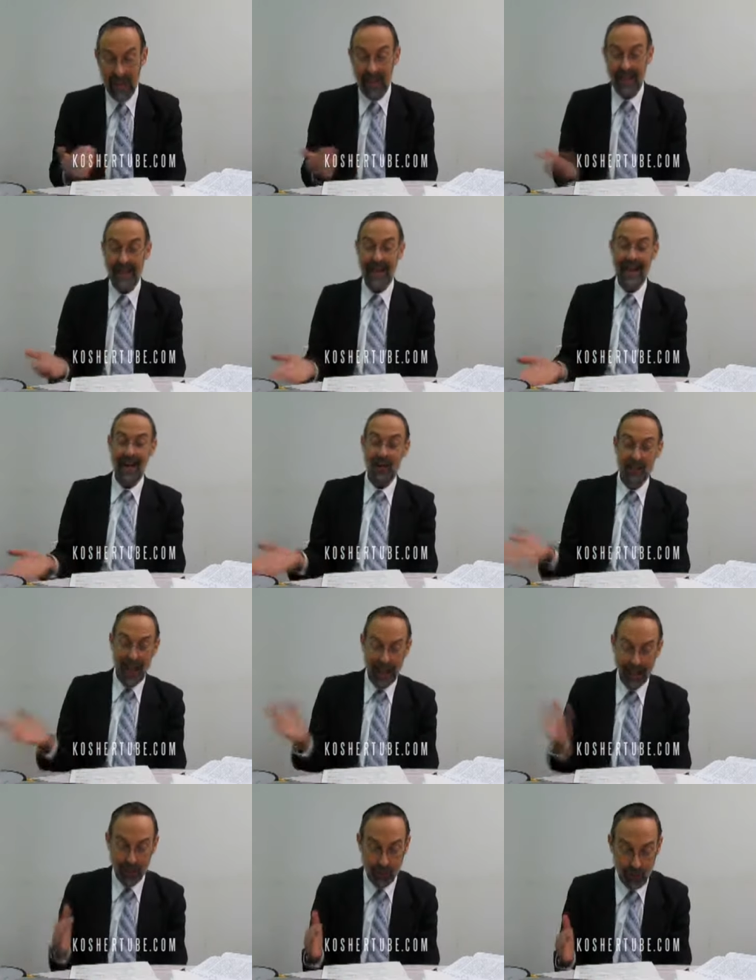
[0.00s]
And now
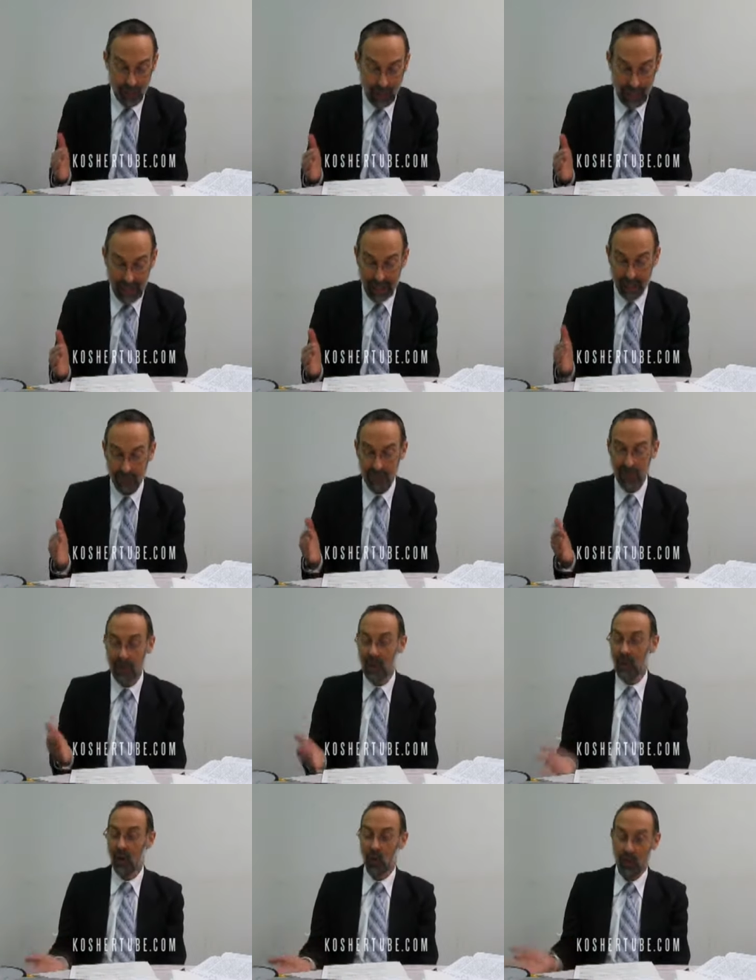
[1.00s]
Yaakov would come
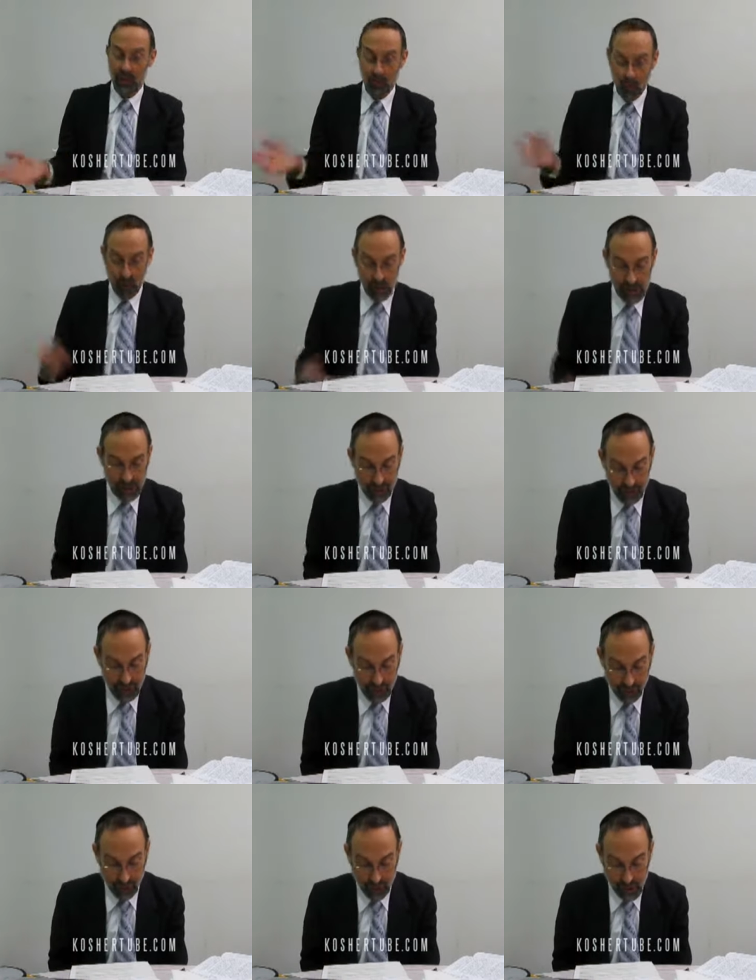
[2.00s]
with all
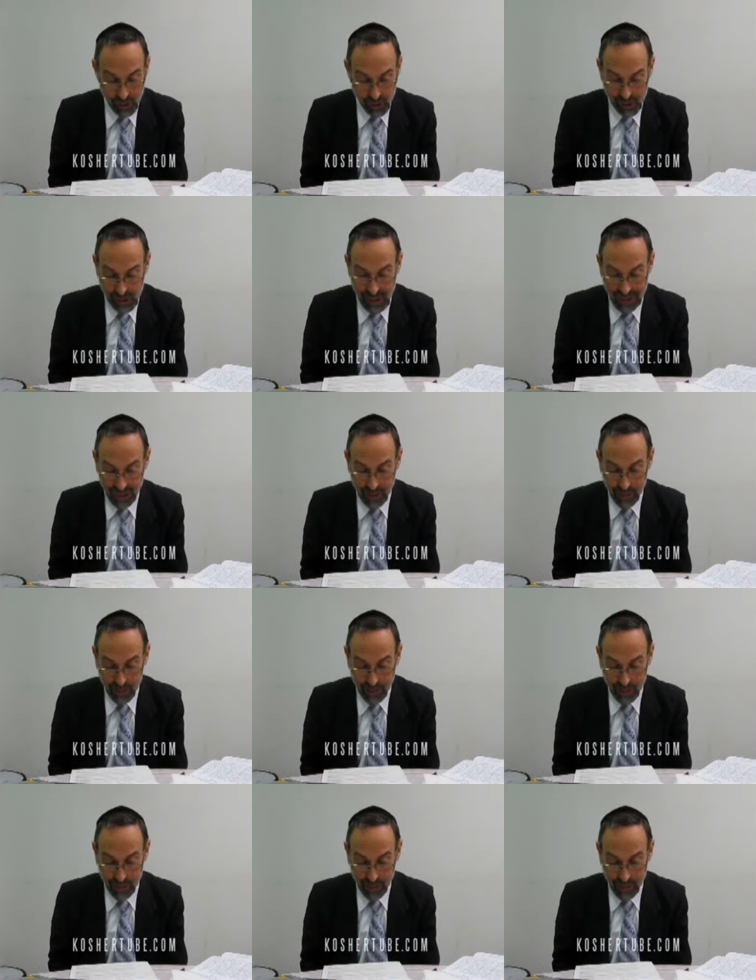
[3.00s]
seventy Nefoshos down to